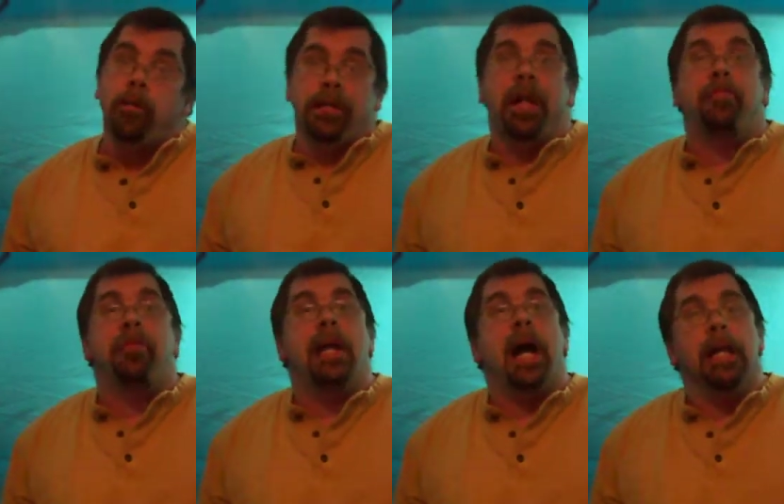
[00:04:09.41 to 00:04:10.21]

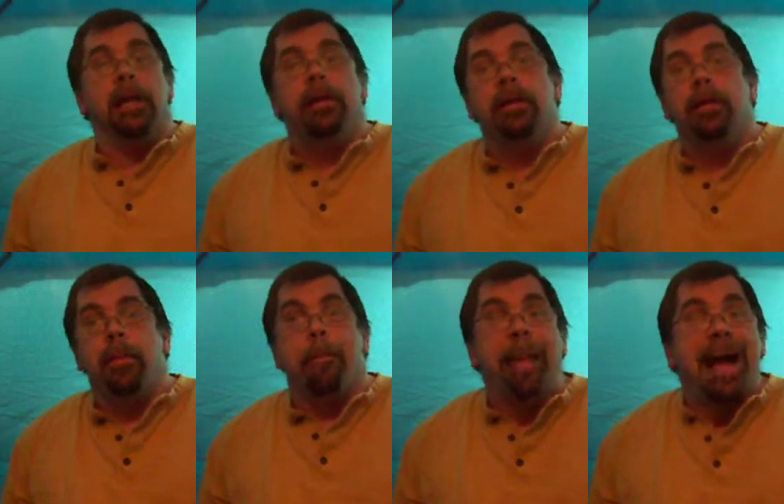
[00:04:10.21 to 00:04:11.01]
Redemption Island.
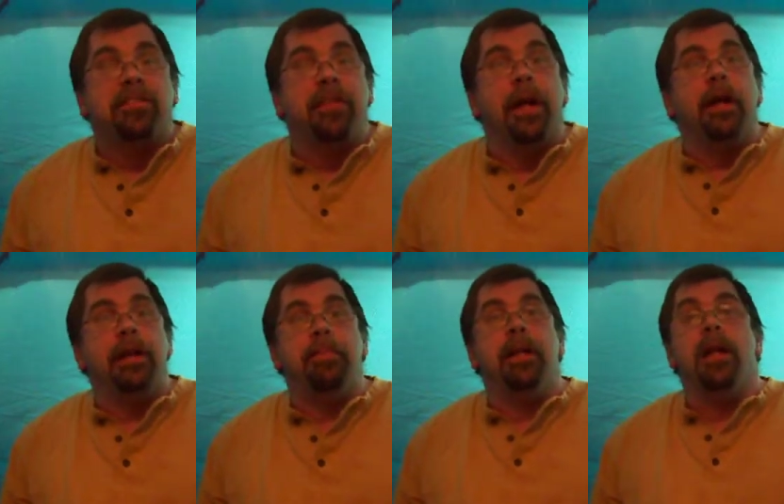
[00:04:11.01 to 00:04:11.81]
Matt's there.
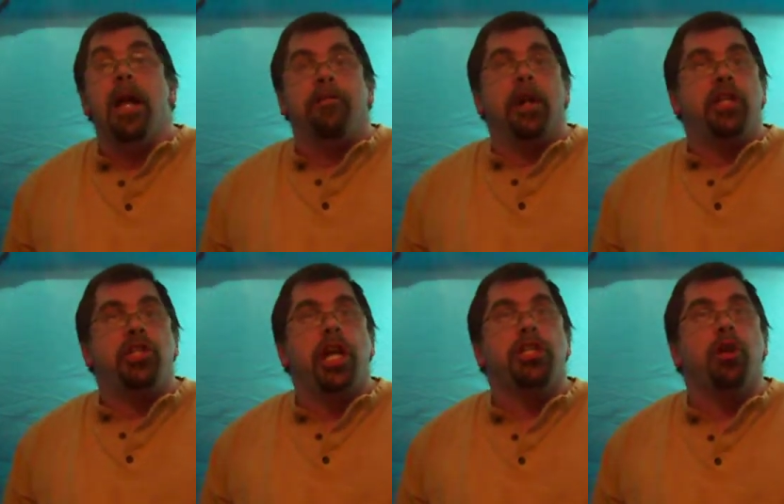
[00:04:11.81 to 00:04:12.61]
He beat
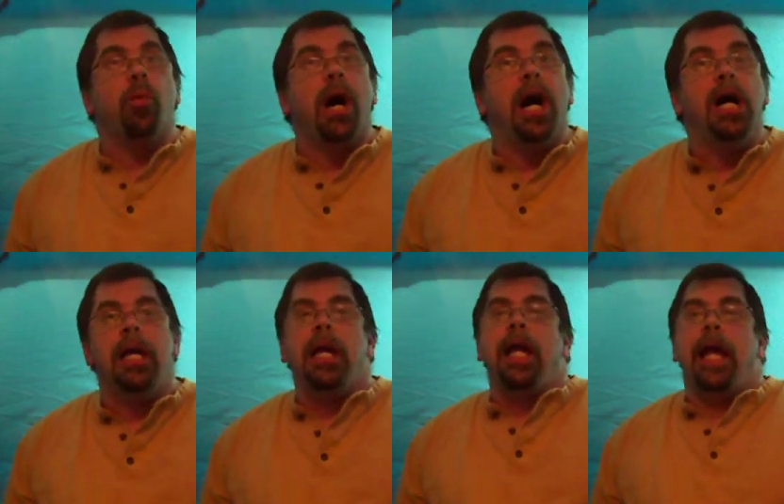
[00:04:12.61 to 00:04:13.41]
Francescoa,
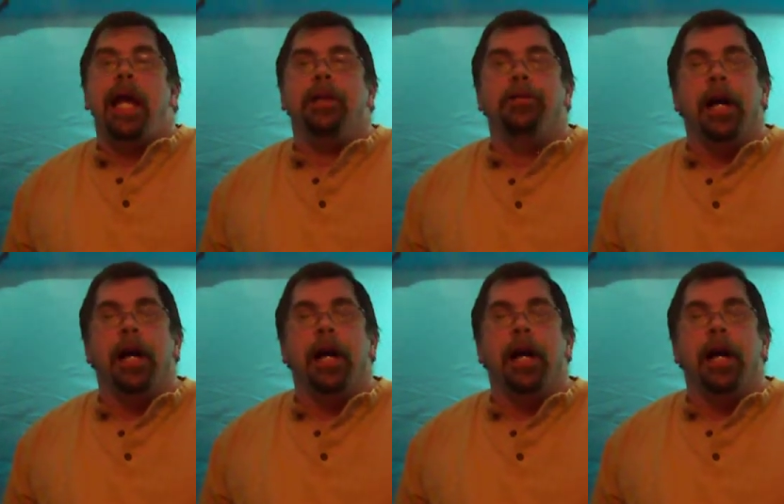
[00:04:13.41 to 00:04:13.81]
and